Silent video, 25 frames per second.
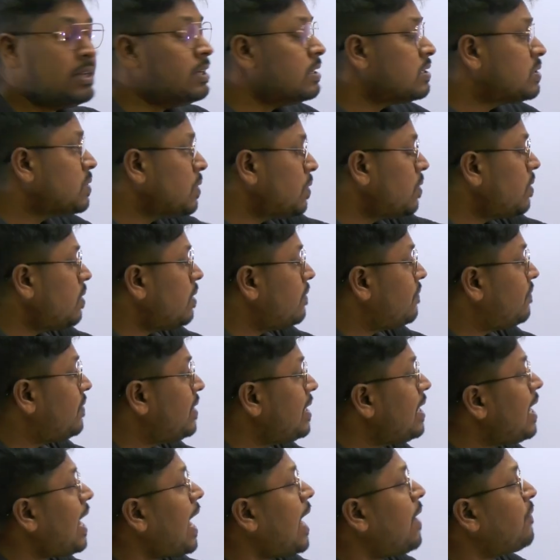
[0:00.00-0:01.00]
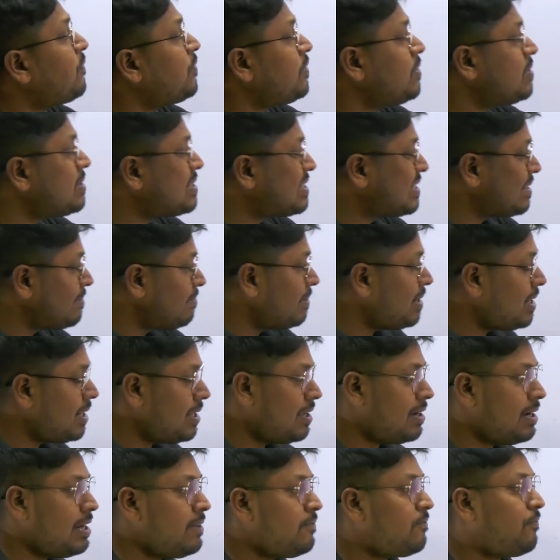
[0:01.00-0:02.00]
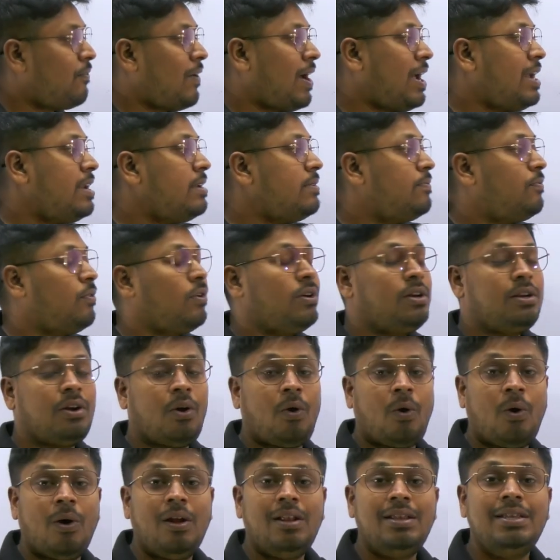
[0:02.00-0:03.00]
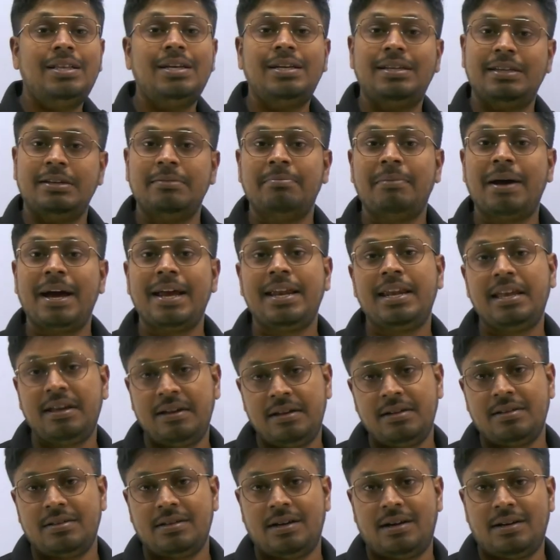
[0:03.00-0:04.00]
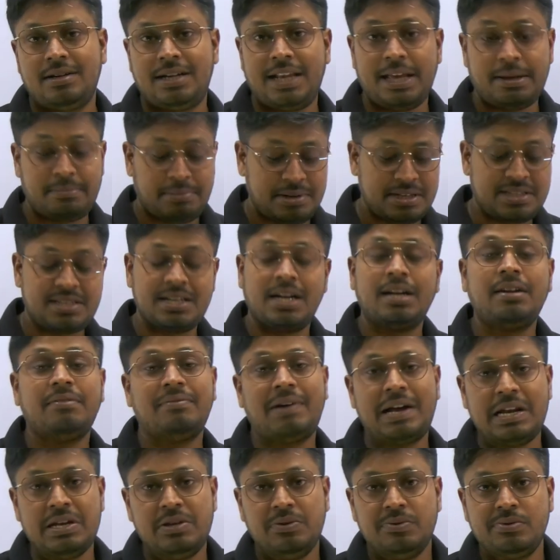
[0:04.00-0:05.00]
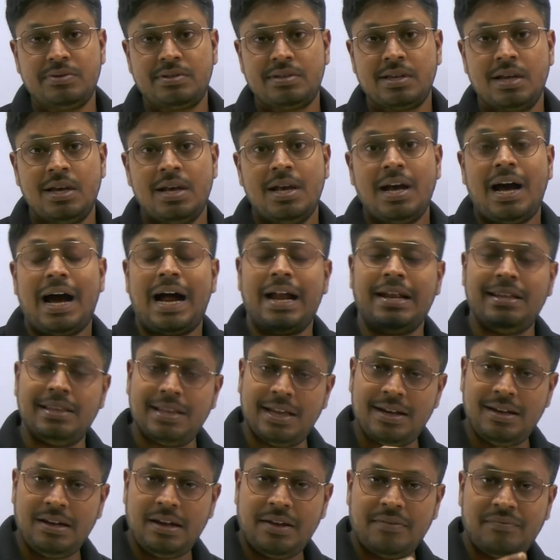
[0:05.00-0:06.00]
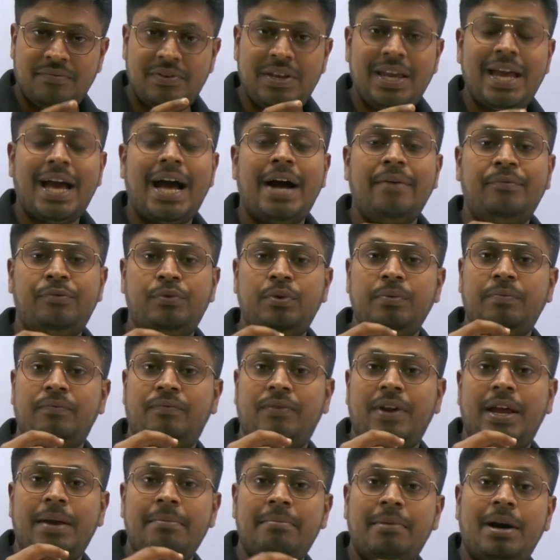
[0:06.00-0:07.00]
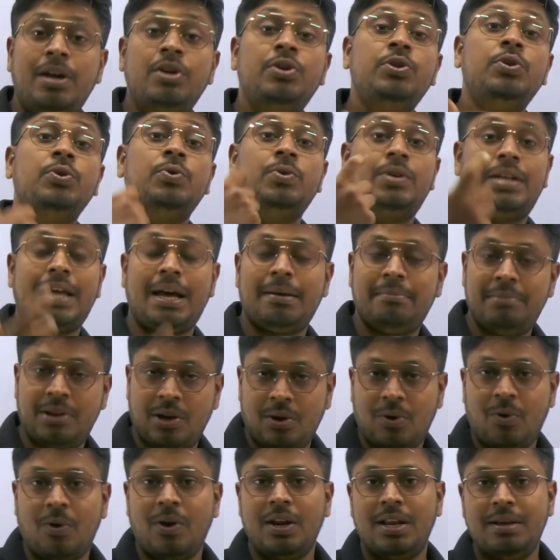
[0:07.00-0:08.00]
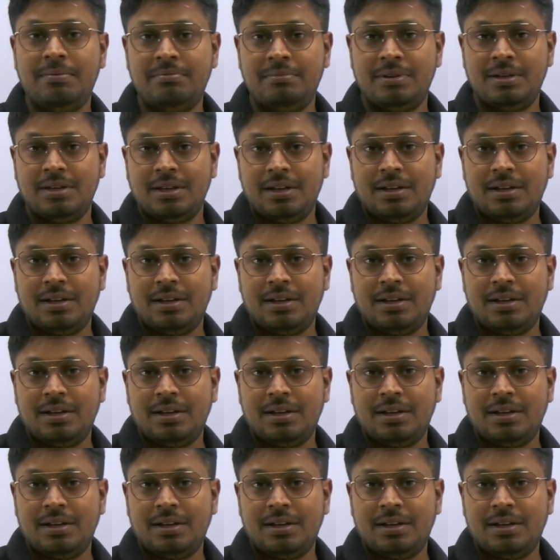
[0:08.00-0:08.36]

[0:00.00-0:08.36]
So we have to similarly find for all the remaining table chart values, and then we have to frame a new tabular column,